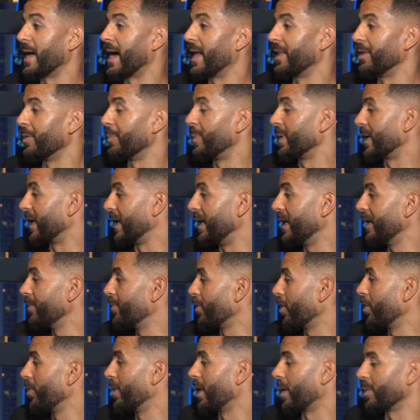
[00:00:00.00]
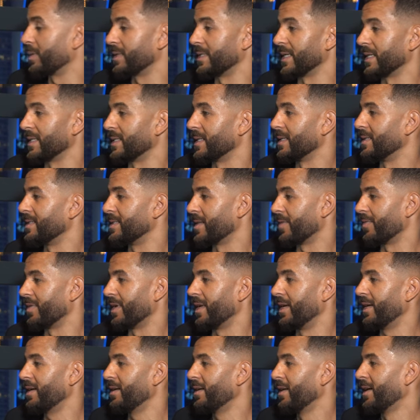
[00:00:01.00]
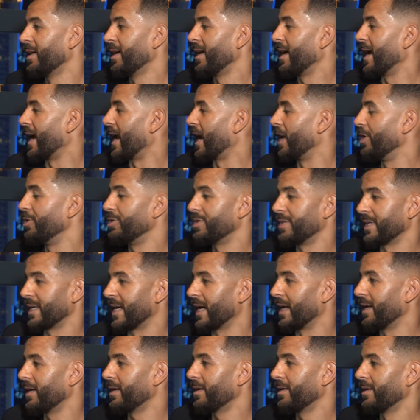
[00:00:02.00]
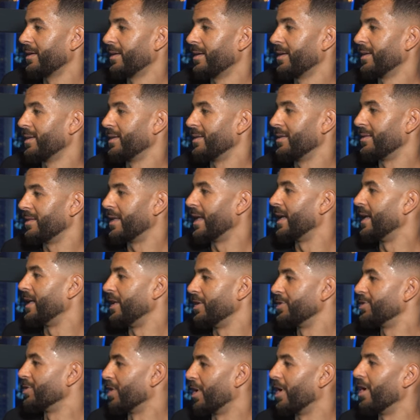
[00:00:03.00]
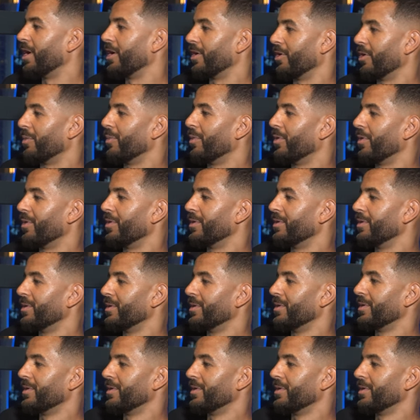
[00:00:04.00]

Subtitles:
At the beginning, bro, when I was 16, 17, and I used to get it, then it used to hurt a lot more.